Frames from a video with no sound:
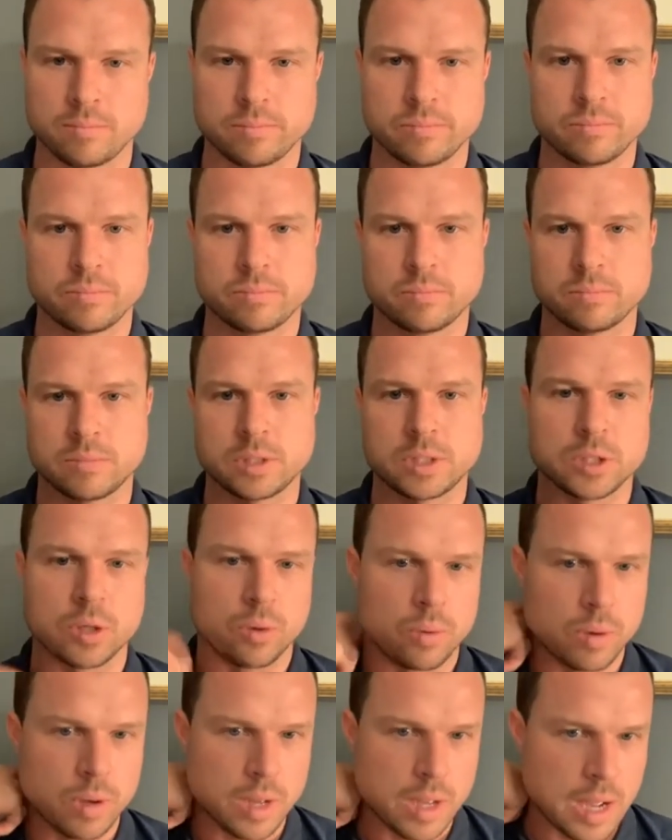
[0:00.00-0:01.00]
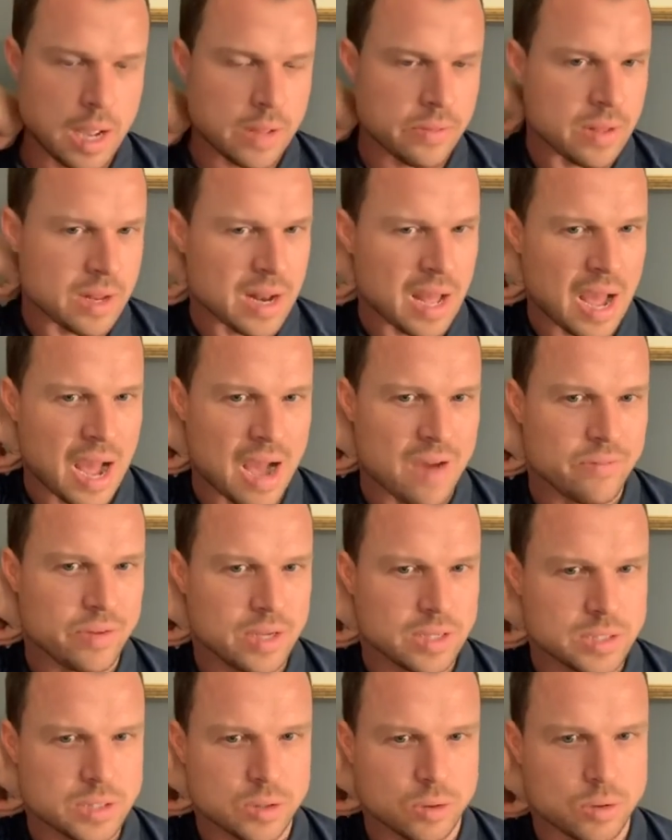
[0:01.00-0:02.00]
So, and then having a
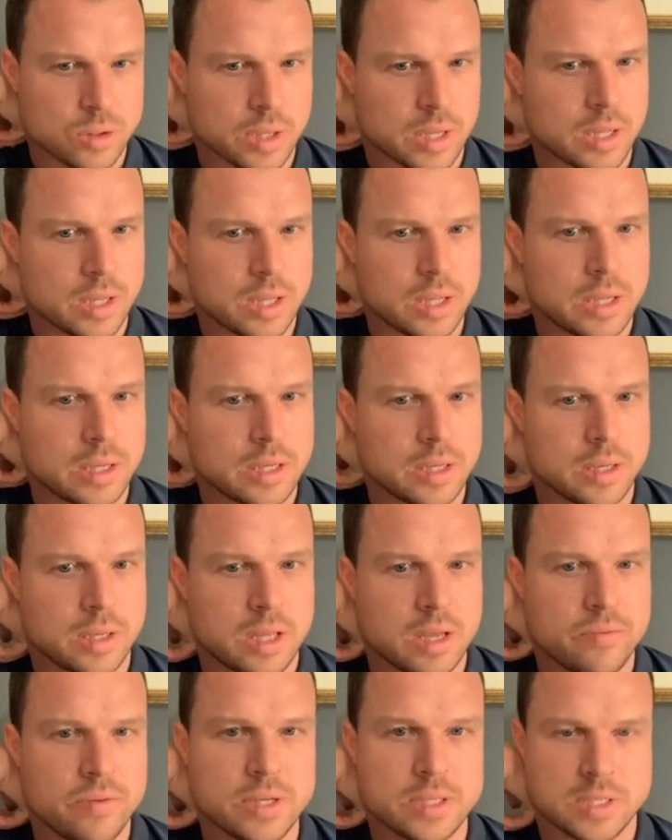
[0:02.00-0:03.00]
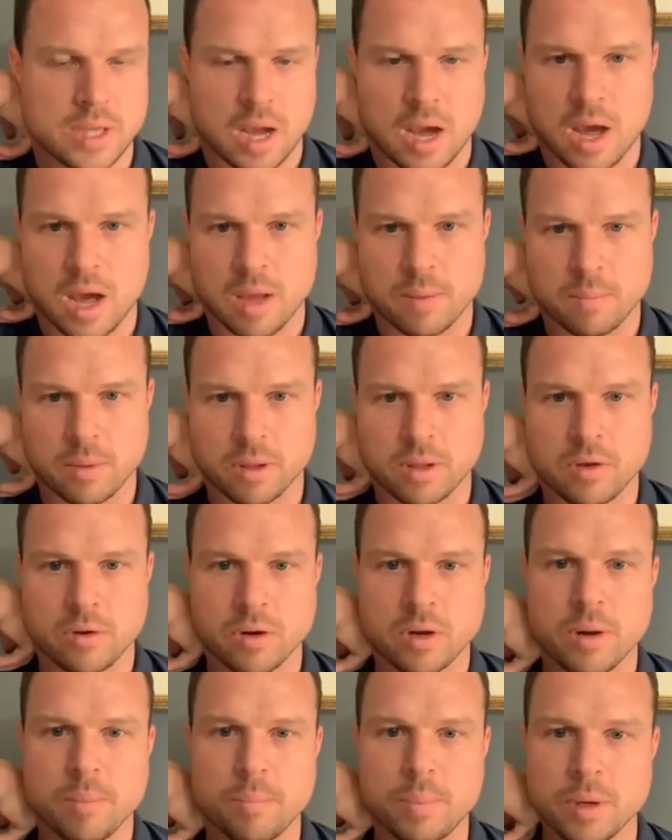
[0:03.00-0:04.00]
so like give it time. Like you're going to
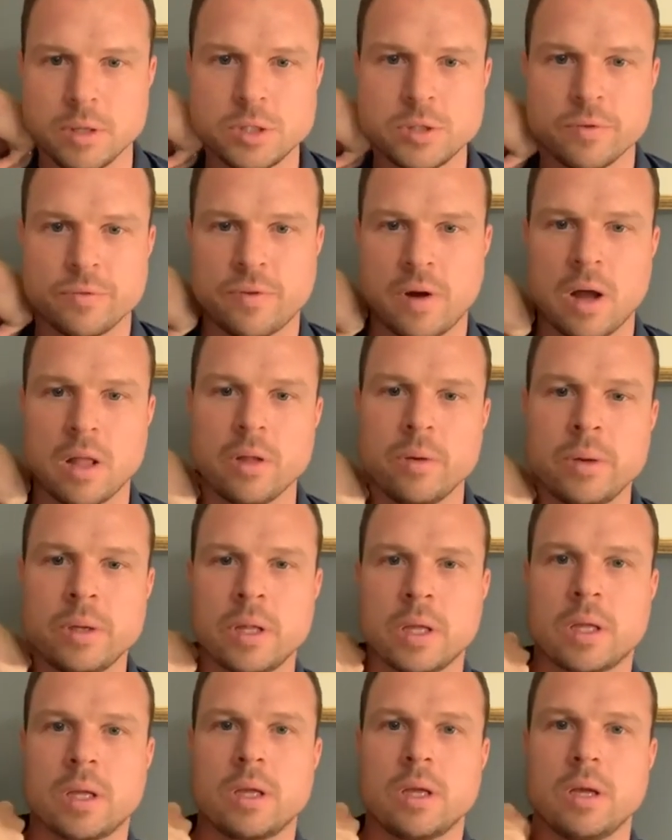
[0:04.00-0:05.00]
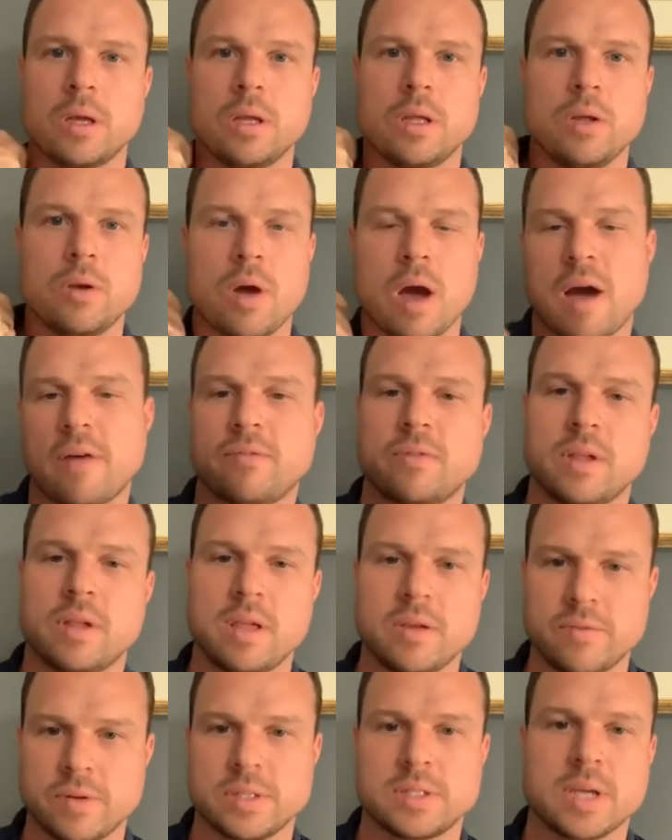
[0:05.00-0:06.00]
build your following, like you have to give
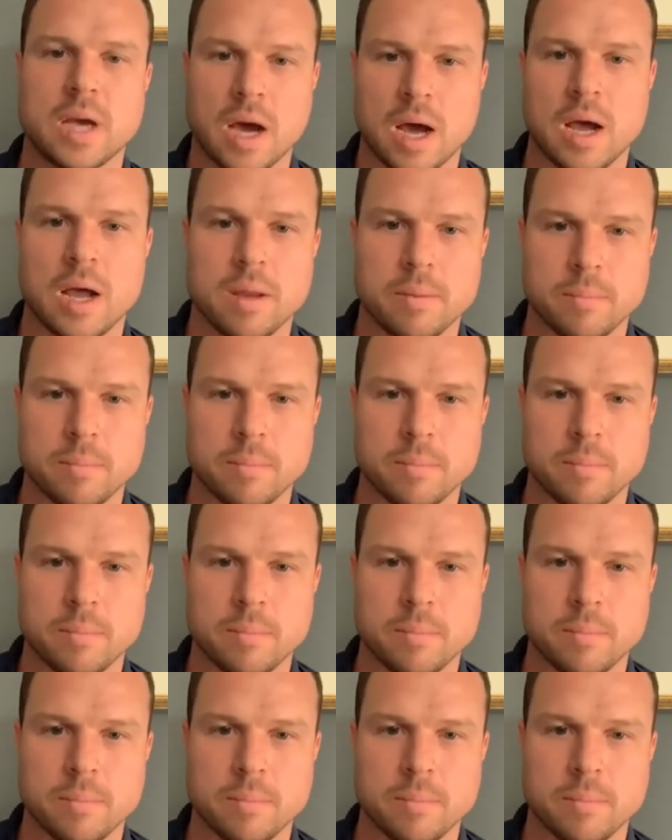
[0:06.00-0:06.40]
it time